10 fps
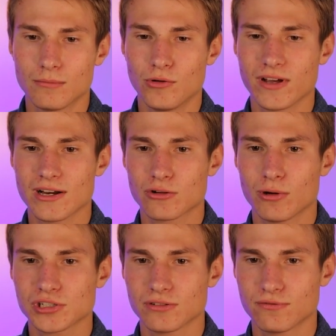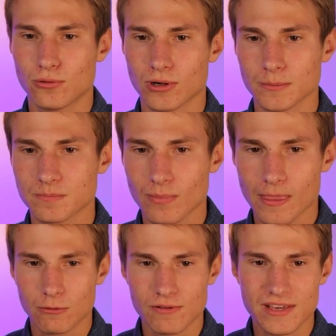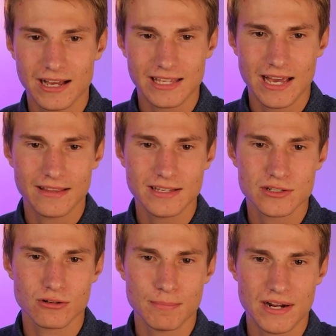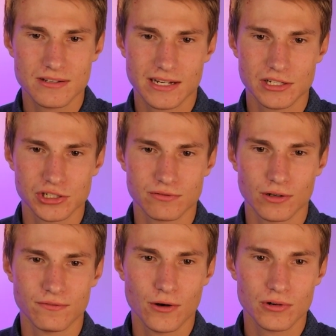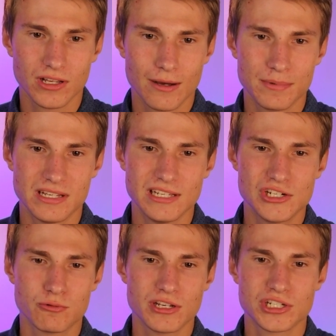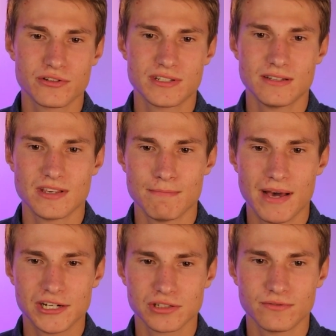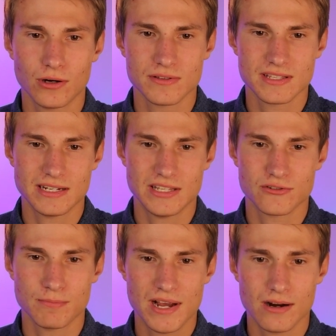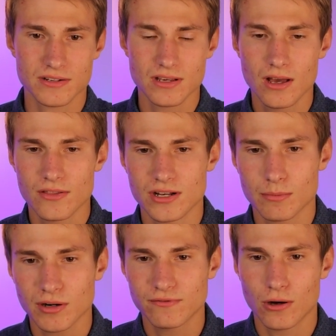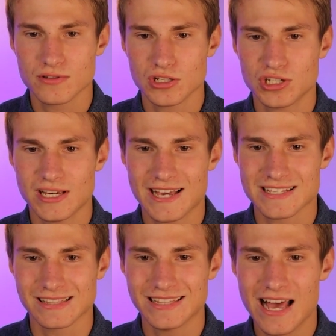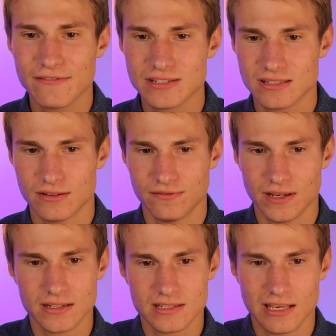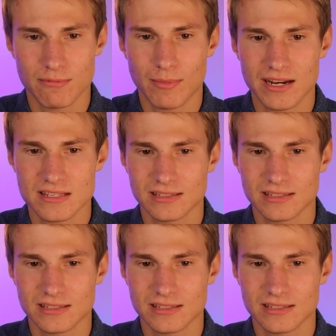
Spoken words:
Moving on to question 4. We've got Kathy as a repair technician for a phone company. Each week she receives a batch of phones that needs repairs. The number of phones that she has left to fix, keep in mind it's